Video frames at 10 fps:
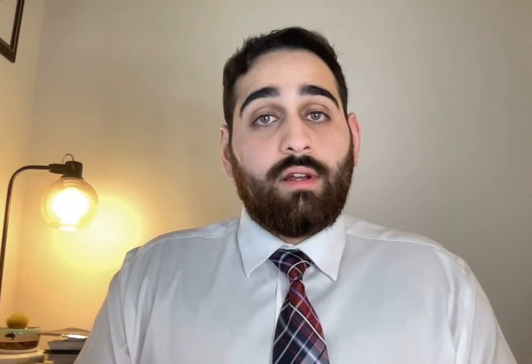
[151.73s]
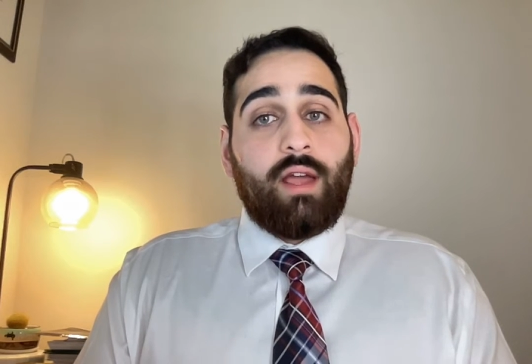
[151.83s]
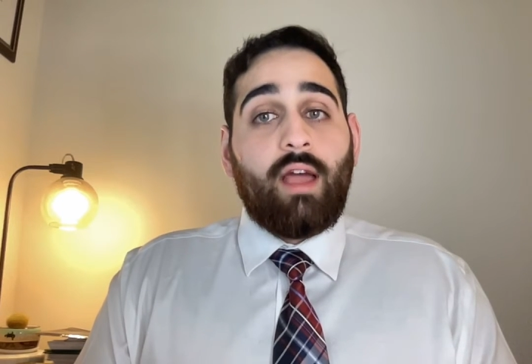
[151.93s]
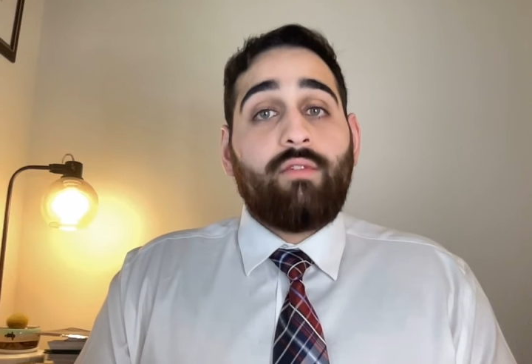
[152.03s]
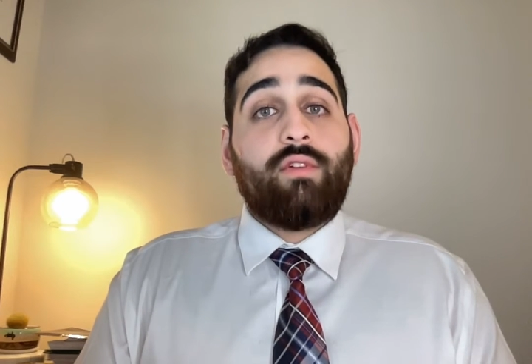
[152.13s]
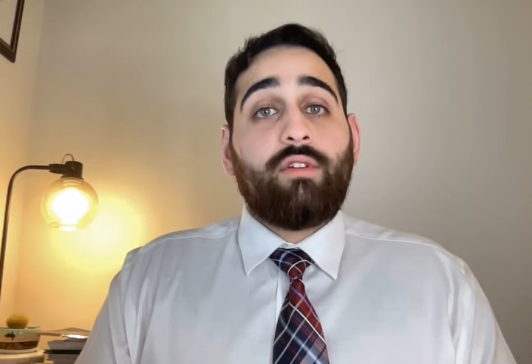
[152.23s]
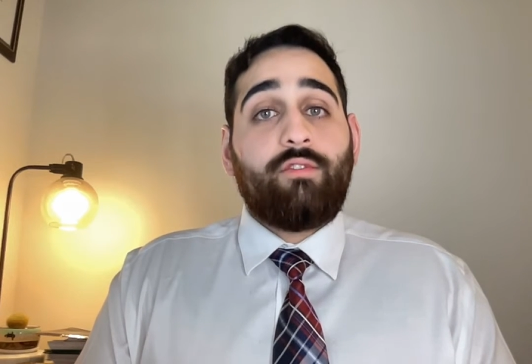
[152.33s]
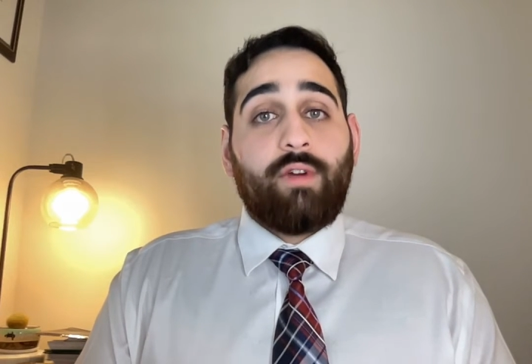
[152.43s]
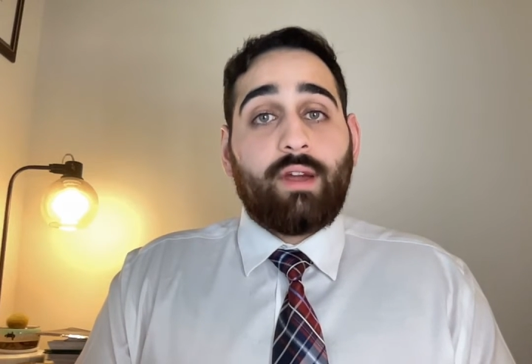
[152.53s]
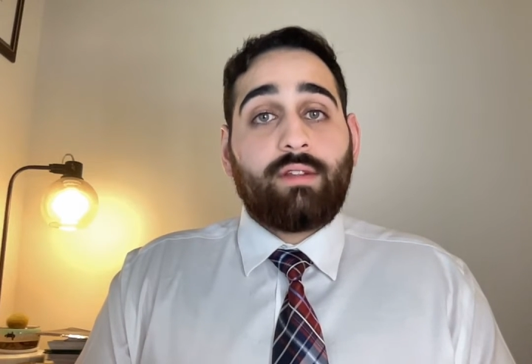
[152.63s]
have an
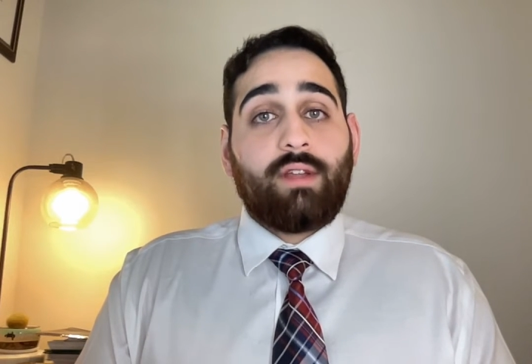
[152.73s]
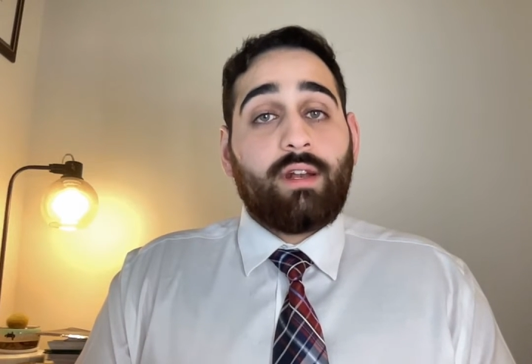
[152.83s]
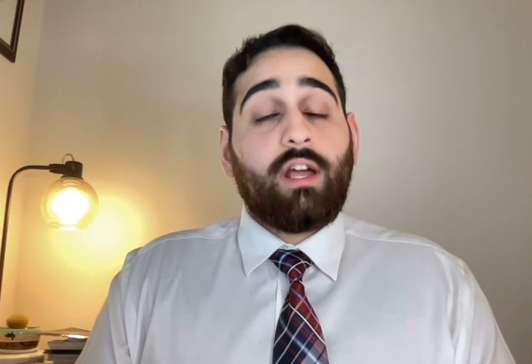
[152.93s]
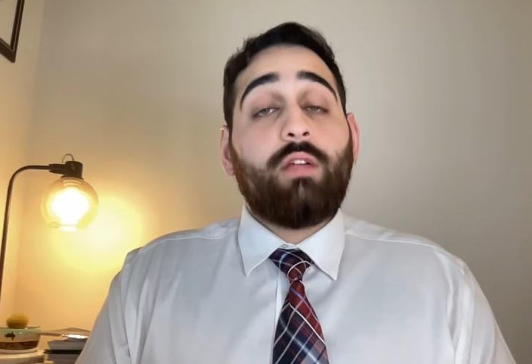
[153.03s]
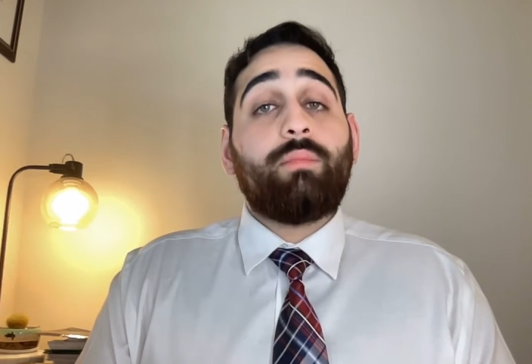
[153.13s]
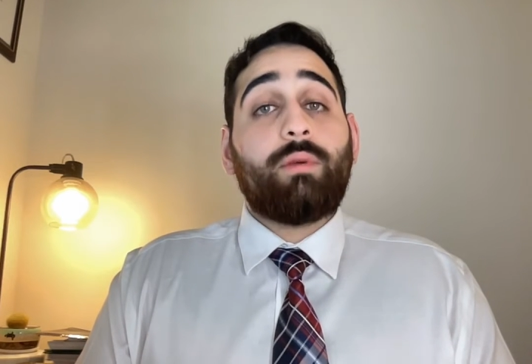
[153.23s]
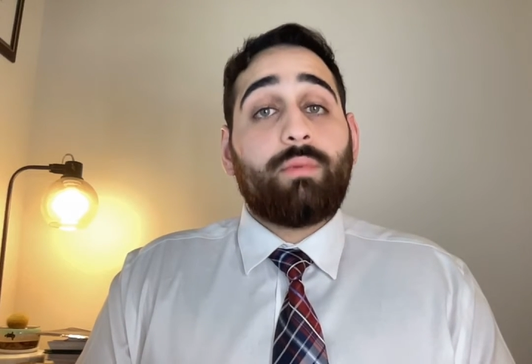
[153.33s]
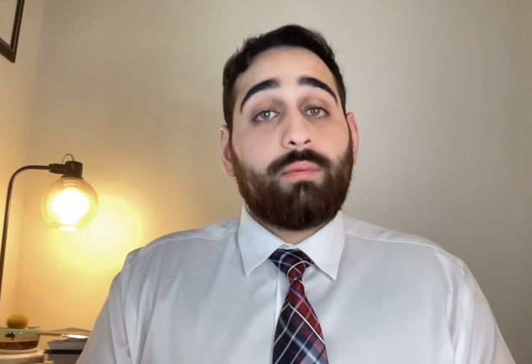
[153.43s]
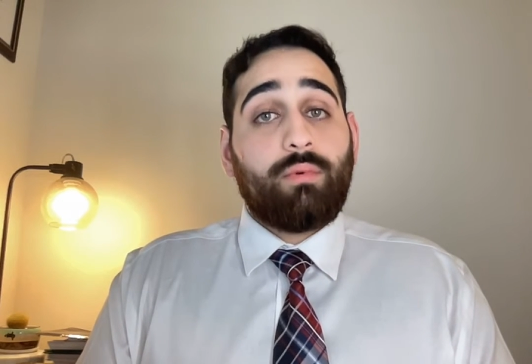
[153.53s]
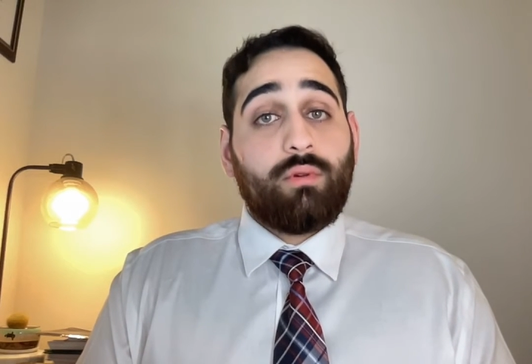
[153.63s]
effect on helping
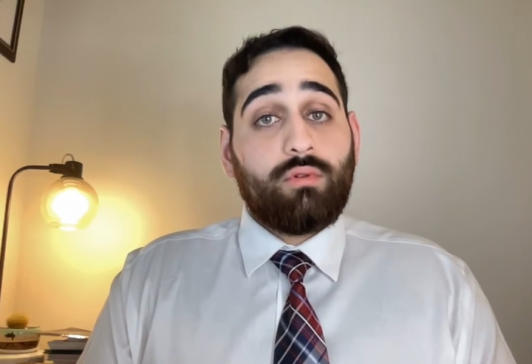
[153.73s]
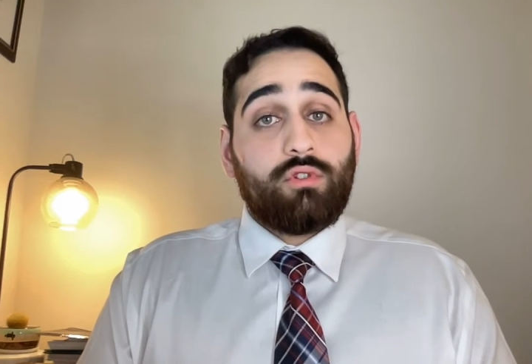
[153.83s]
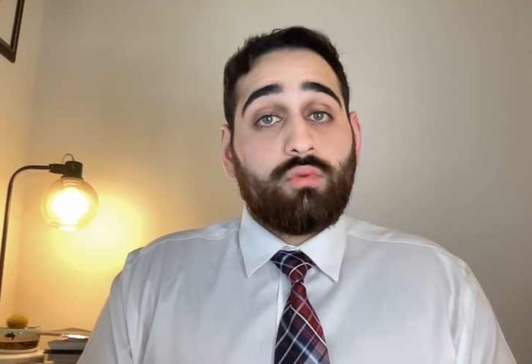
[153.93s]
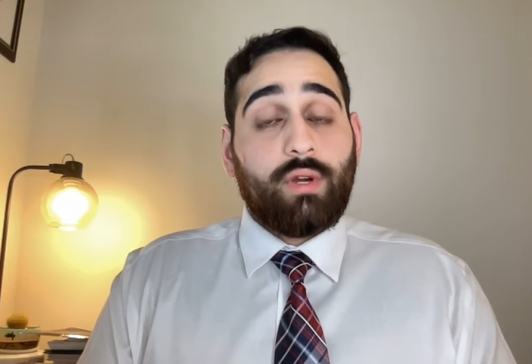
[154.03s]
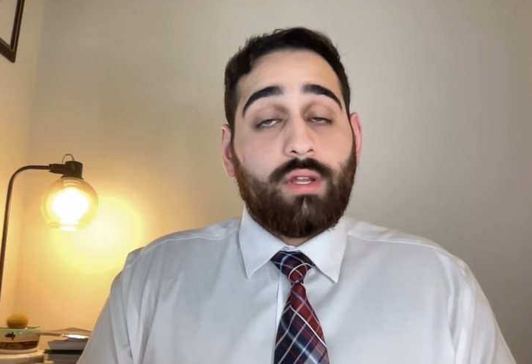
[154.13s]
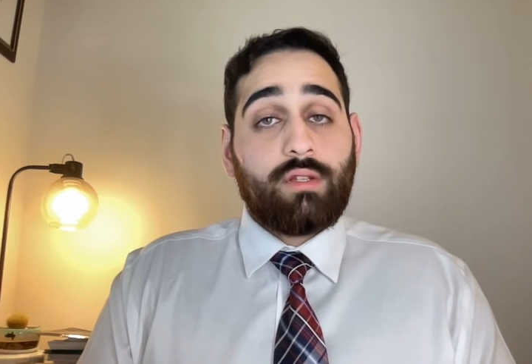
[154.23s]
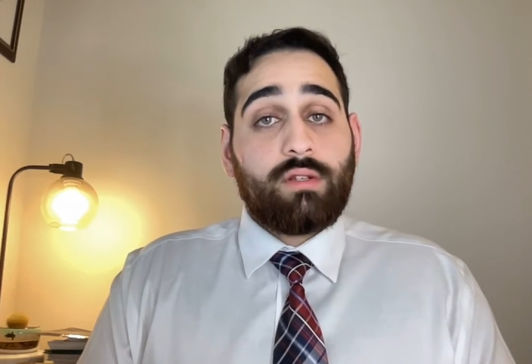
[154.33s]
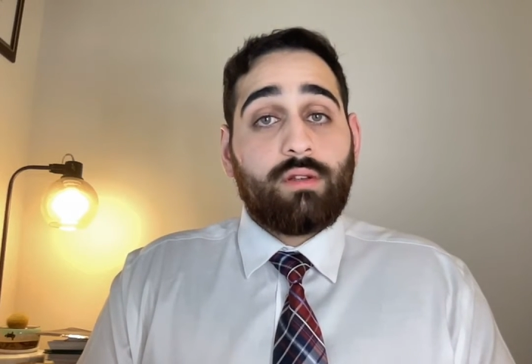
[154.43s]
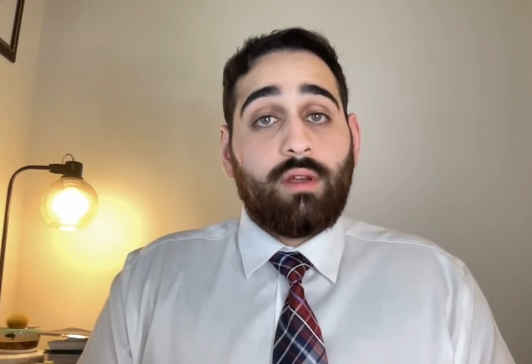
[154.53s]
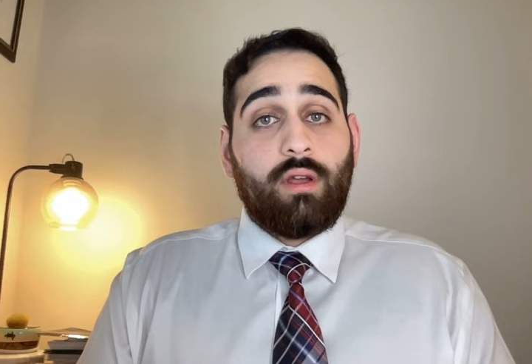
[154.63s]
people lose weight